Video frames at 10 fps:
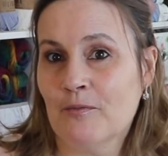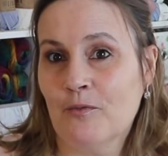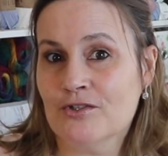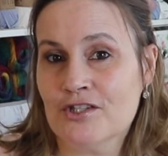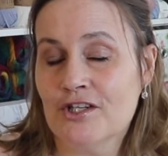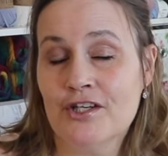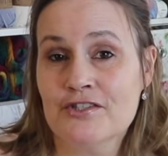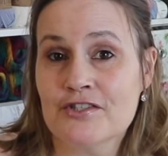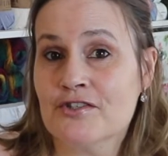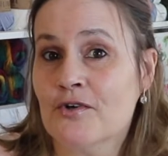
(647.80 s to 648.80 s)
want to learn
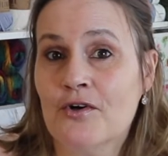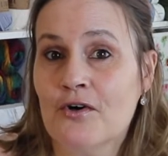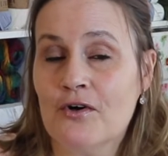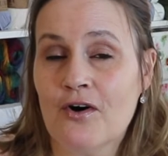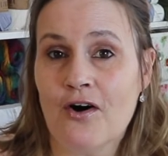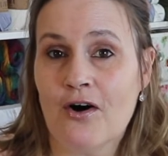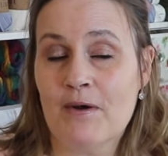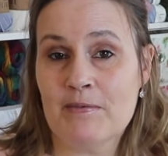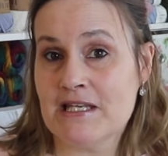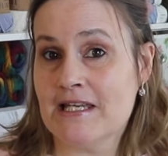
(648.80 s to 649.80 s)
to sew, or
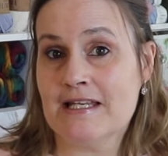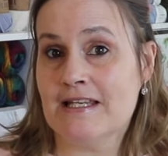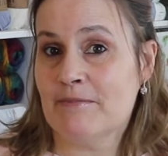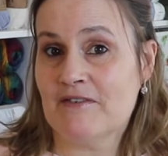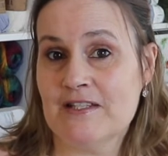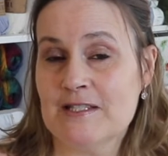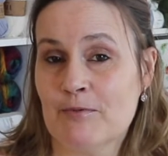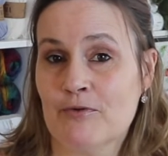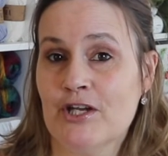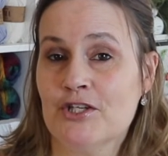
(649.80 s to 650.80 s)
maybe you need a little bit of
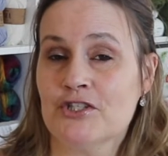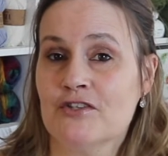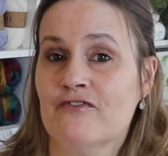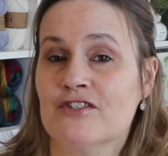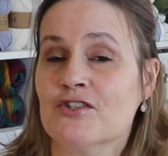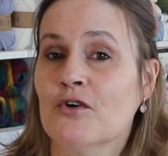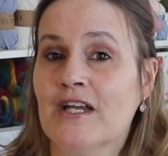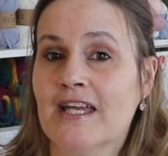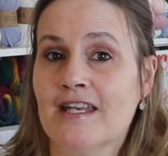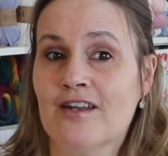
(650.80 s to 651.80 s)
inspiration for
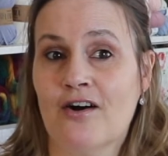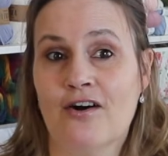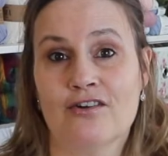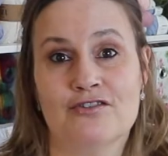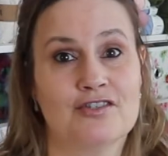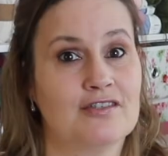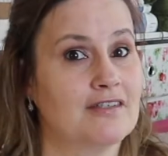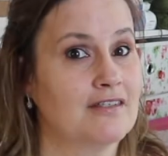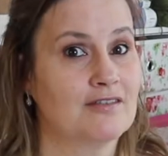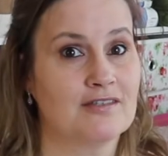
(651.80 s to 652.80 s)
sewing, or
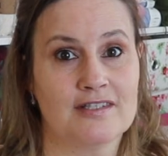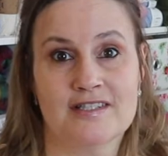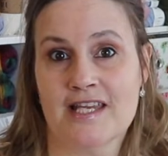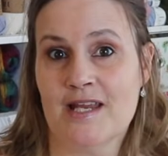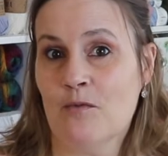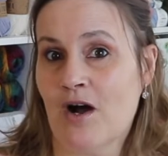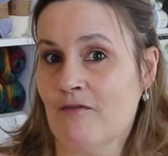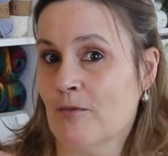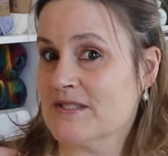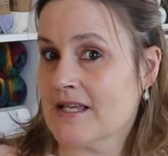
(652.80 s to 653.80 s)
just to see what
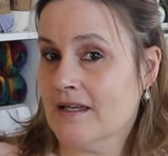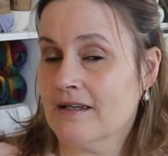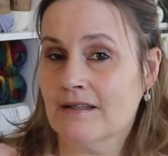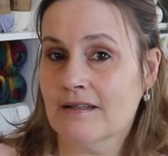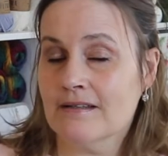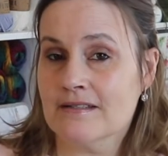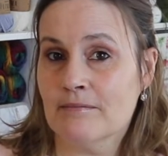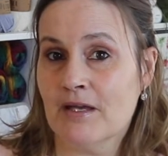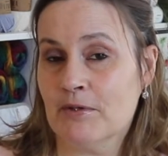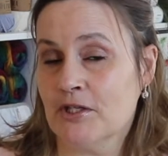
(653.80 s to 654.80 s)
I've upcycled,
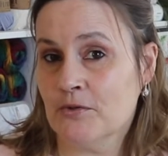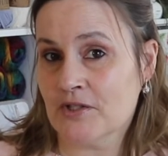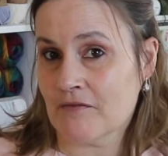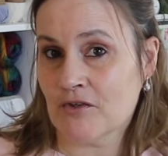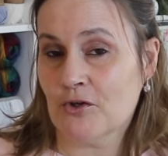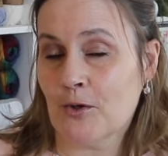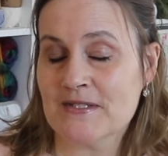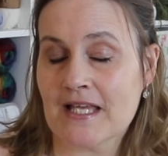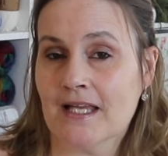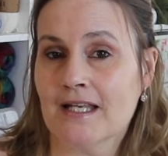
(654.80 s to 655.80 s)
and maybe you could have a go
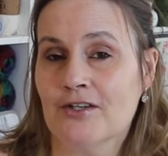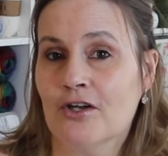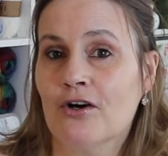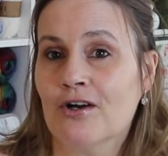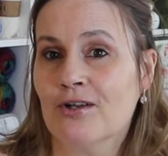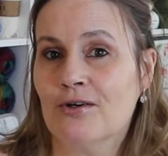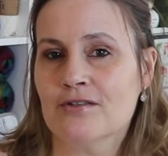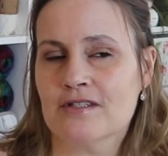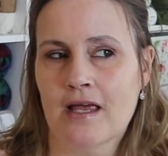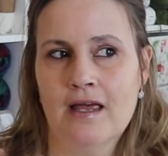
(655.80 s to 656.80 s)
upcycling your
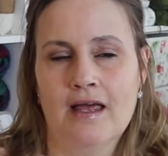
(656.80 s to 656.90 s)
clothes.